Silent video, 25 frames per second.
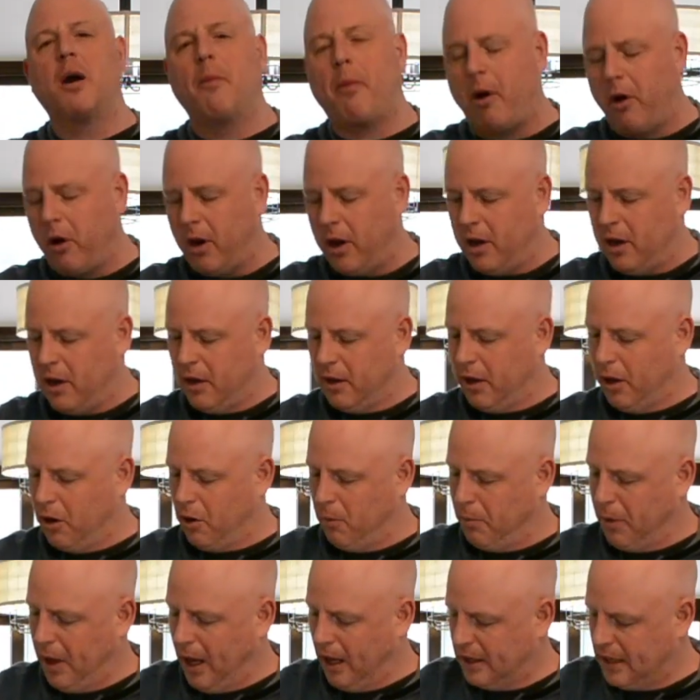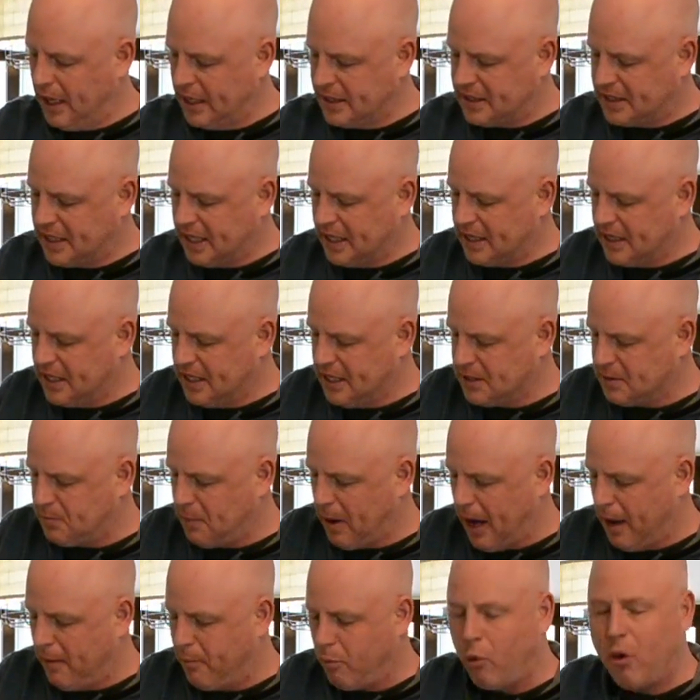about it in a little bit. Let's get these
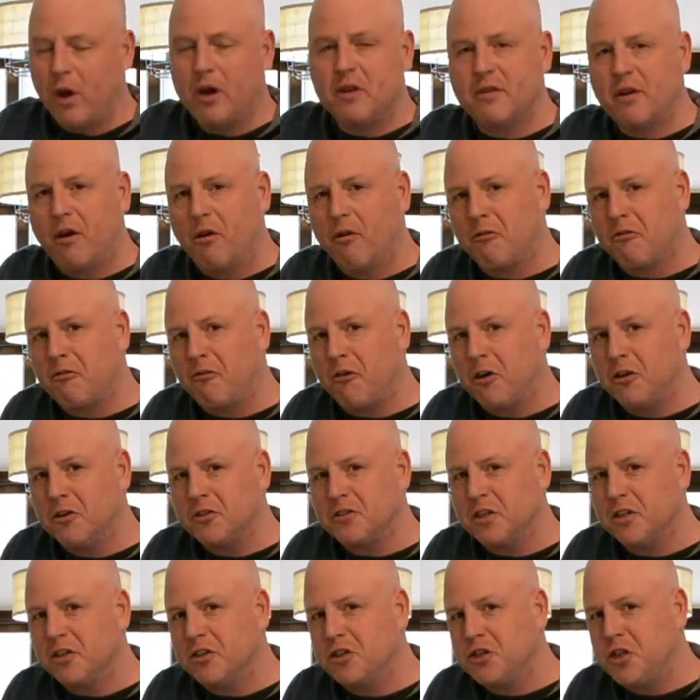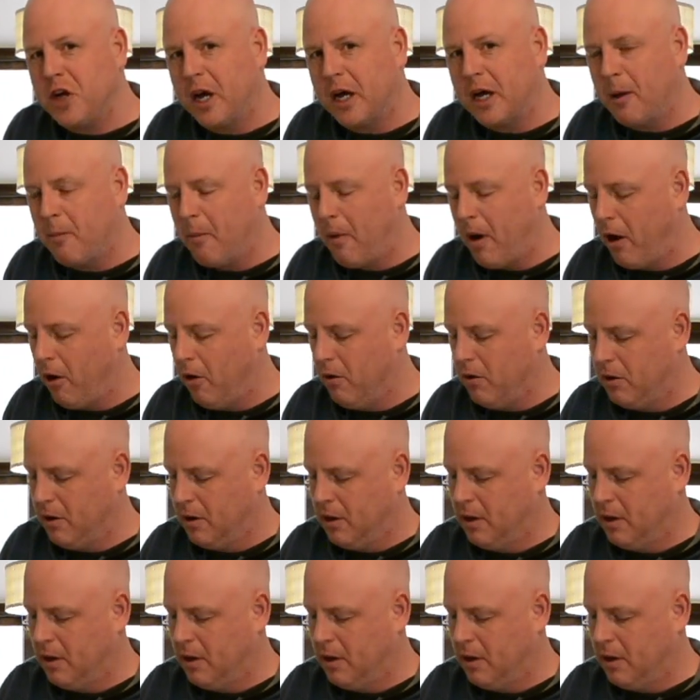bad boys out first and check them out.